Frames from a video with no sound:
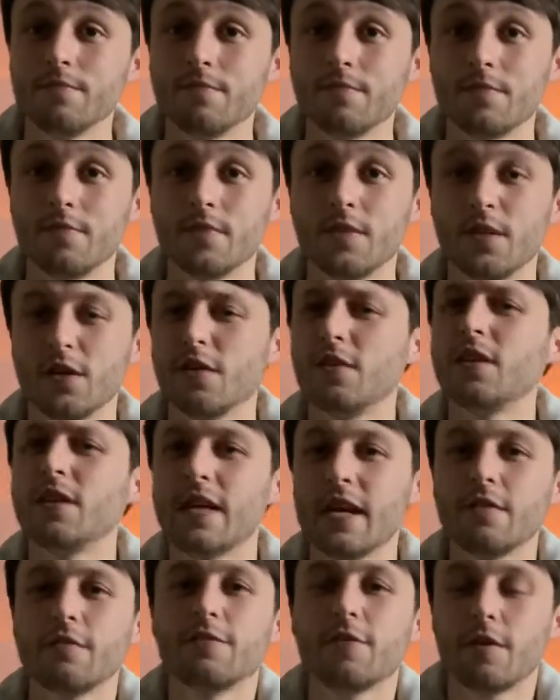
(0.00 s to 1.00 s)
you
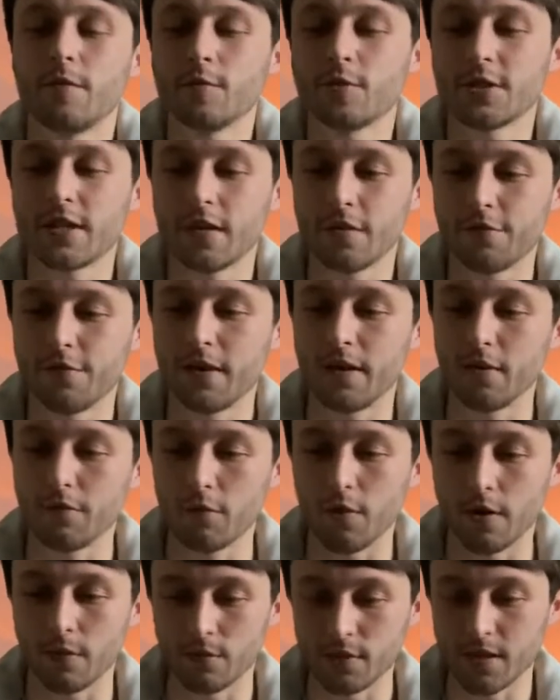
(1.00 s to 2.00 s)
very much get the feel of
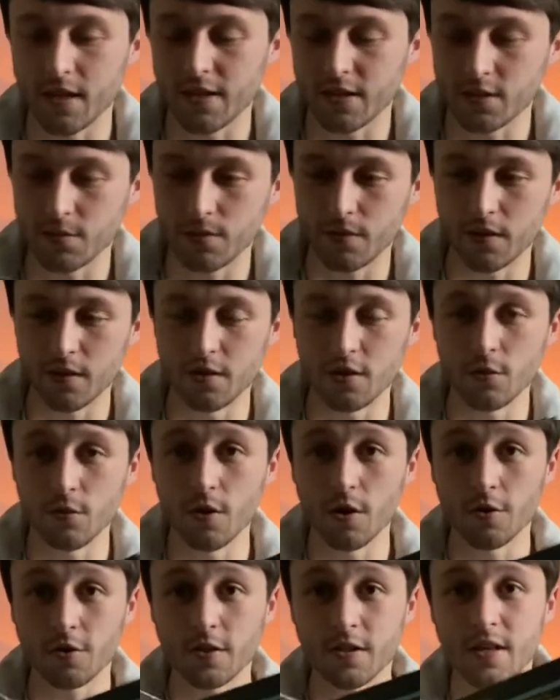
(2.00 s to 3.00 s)
what it was like to be in New
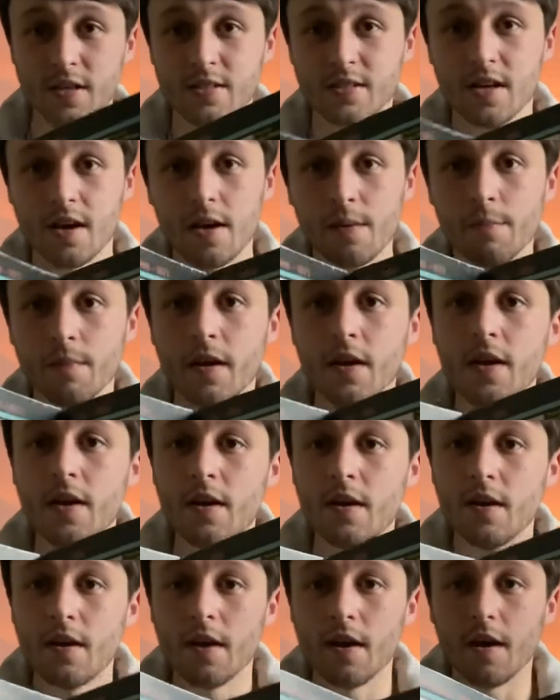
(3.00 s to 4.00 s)
York at that time.
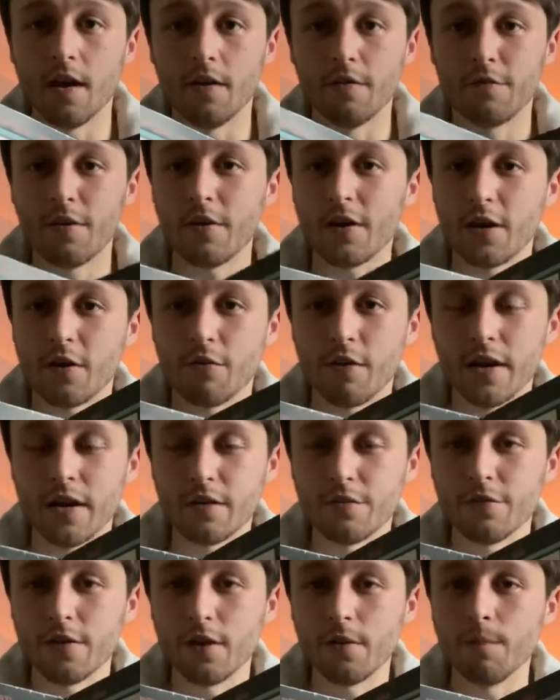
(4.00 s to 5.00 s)
Very gritty
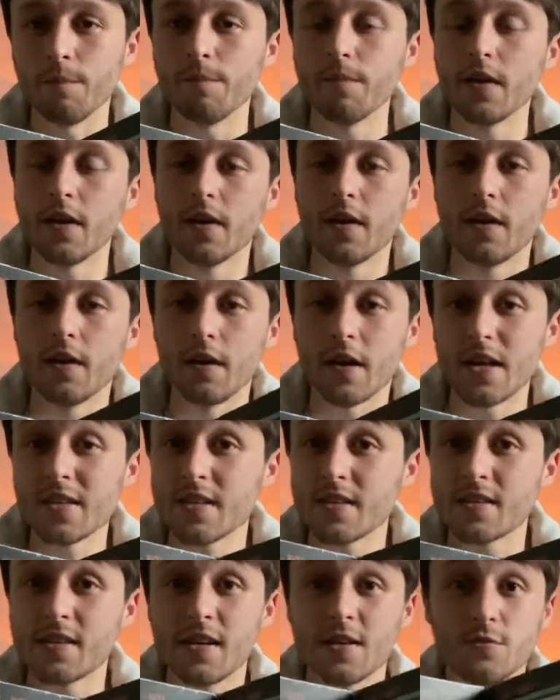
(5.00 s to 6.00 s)
film. As I
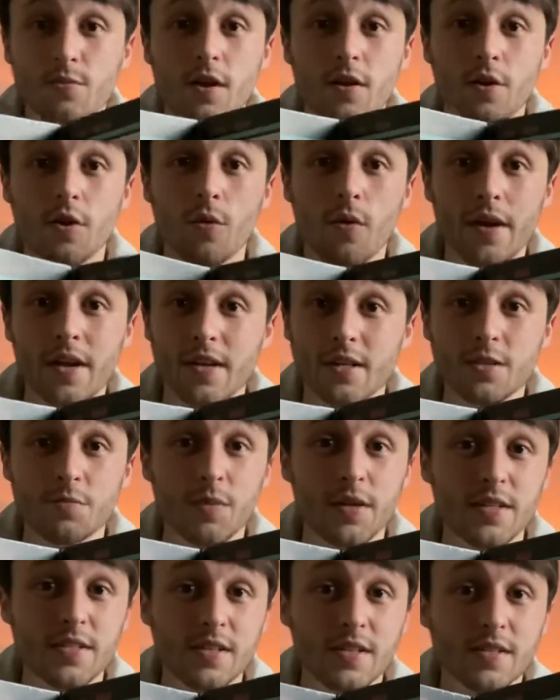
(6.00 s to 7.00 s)
say as well, quite
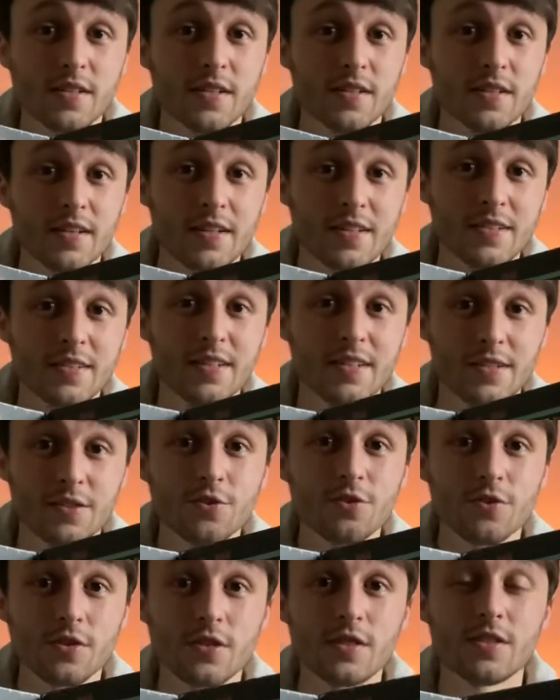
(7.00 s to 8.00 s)
explicit. It
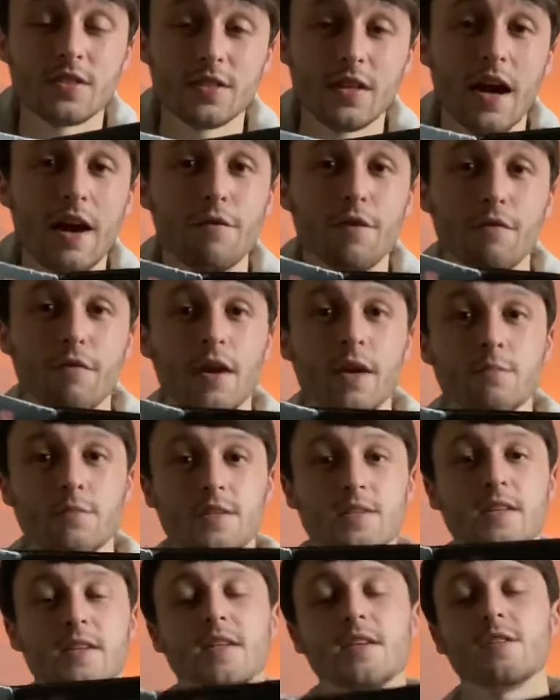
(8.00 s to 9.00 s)
does. Harry Reams
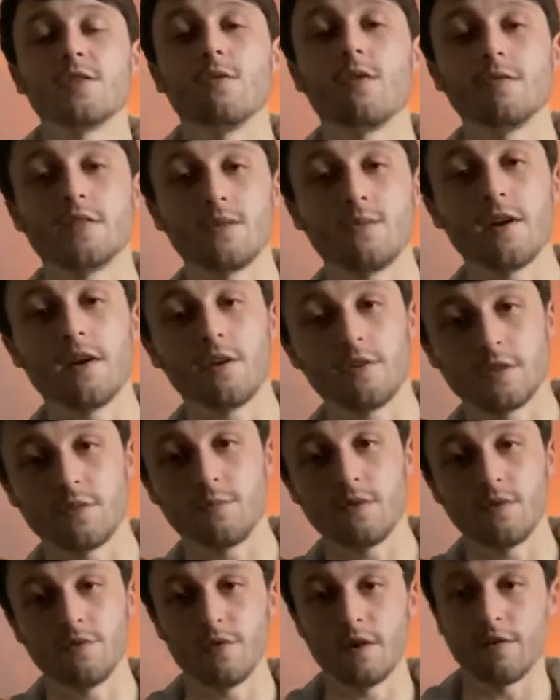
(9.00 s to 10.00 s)
is in this, who obviously went on to
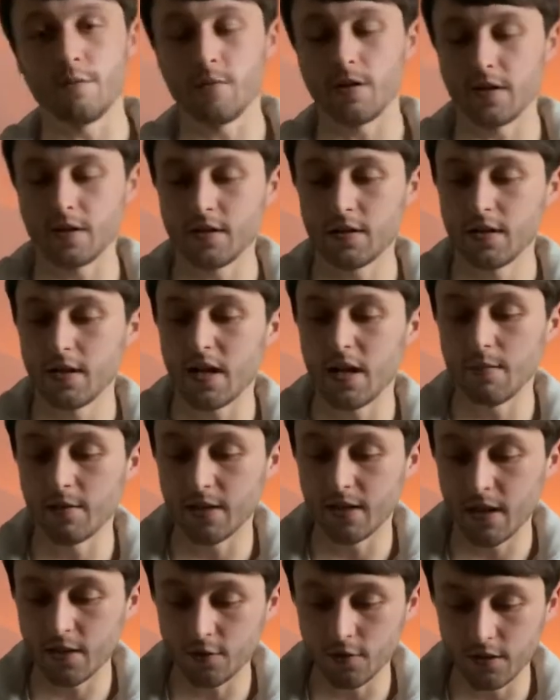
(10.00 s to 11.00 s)
be a very big name in
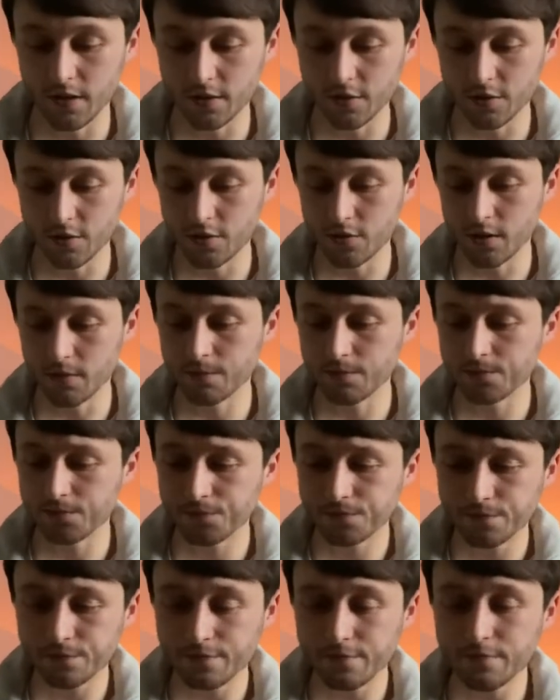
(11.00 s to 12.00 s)
the adult industry.
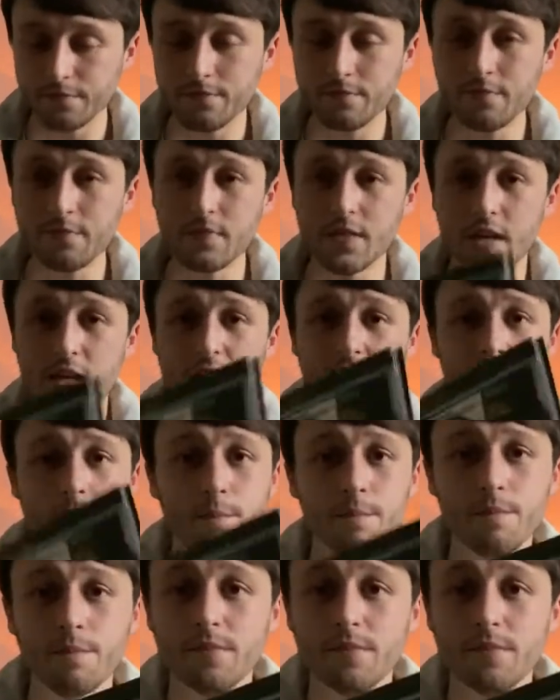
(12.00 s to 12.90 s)
And